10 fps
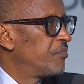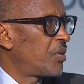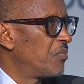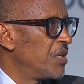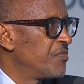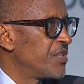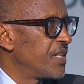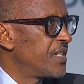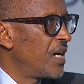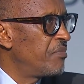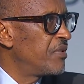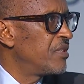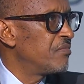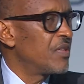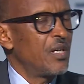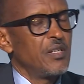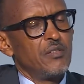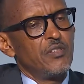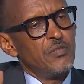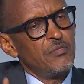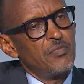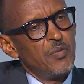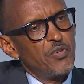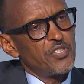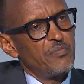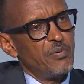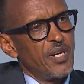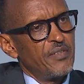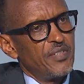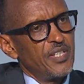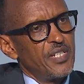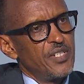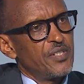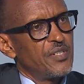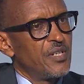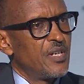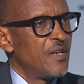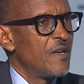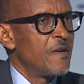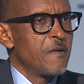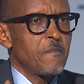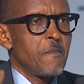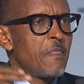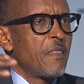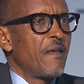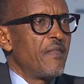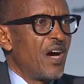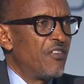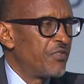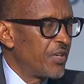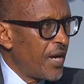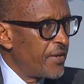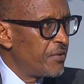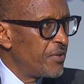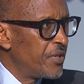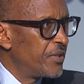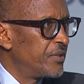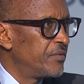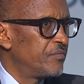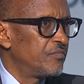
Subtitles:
problems that happen. The most important thing is the African Union